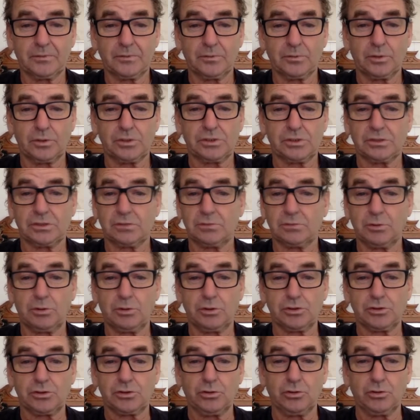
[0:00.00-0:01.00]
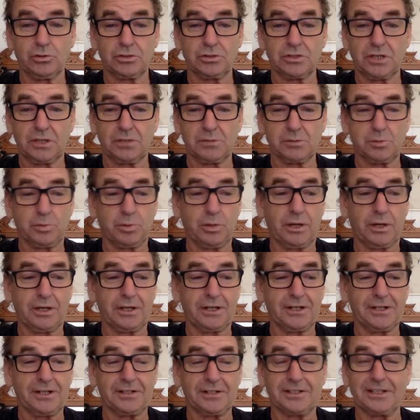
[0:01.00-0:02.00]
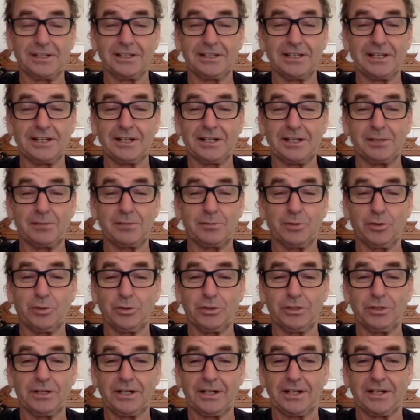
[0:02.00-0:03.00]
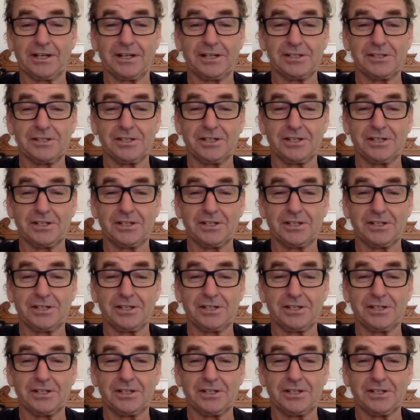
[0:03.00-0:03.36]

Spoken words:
We watched all the teams play. You don't get that anymore with young kids.